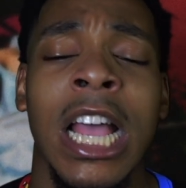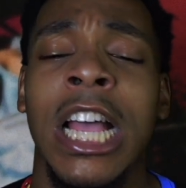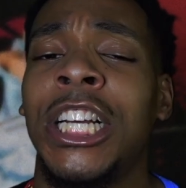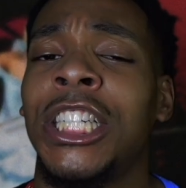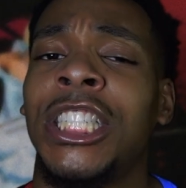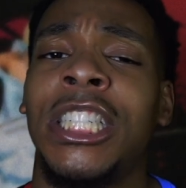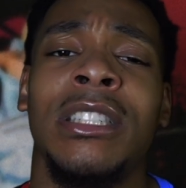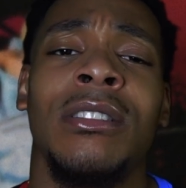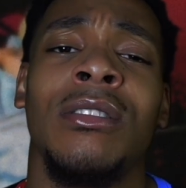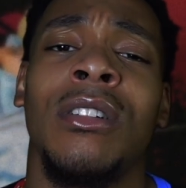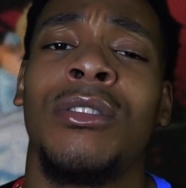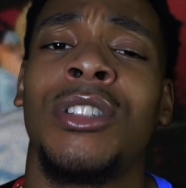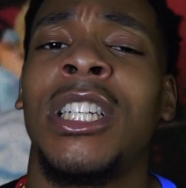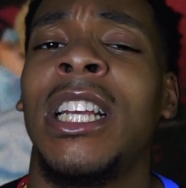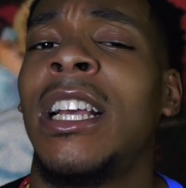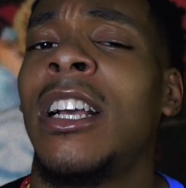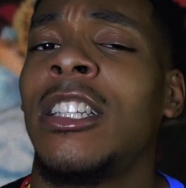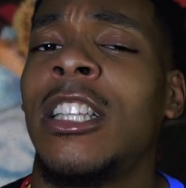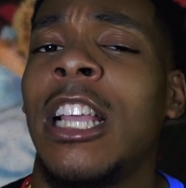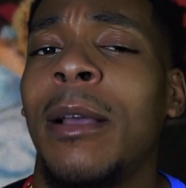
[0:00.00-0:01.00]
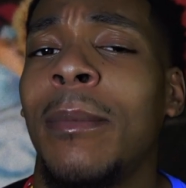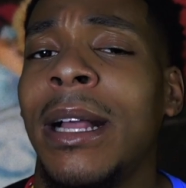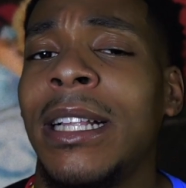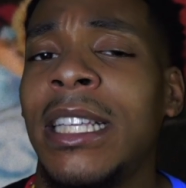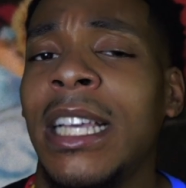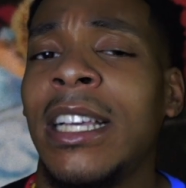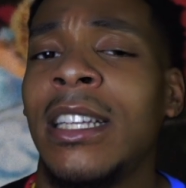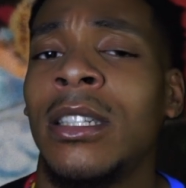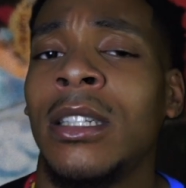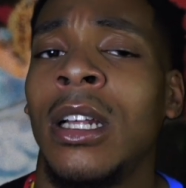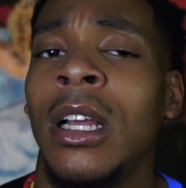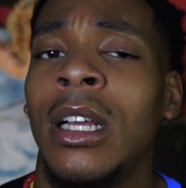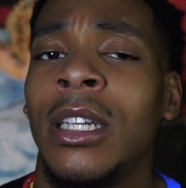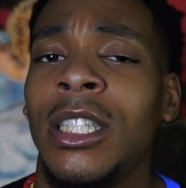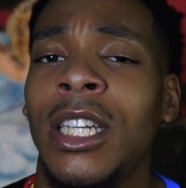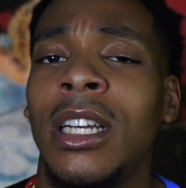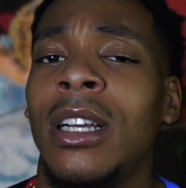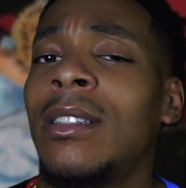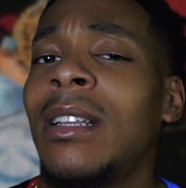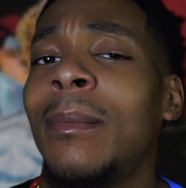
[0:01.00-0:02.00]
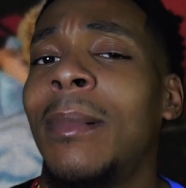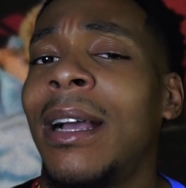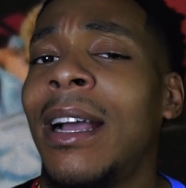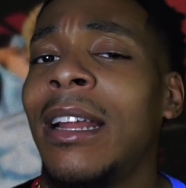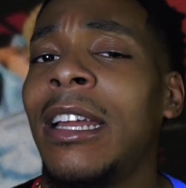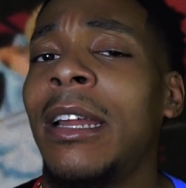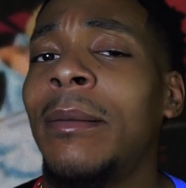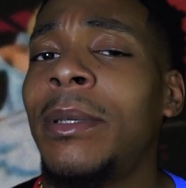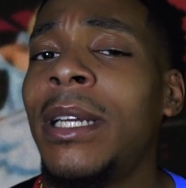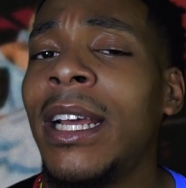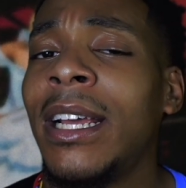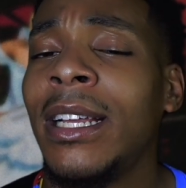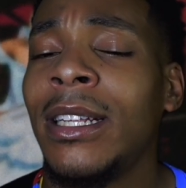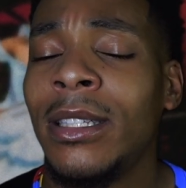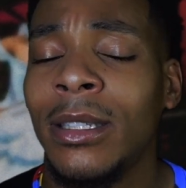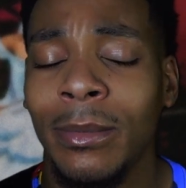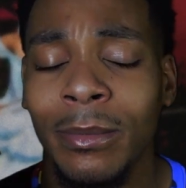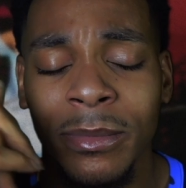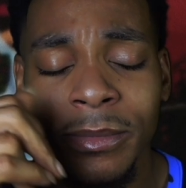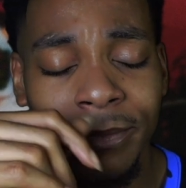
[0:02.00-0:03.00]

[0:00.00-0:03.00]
She ain't gonna take my tickets. She ain't gonna take my goddamn tickets.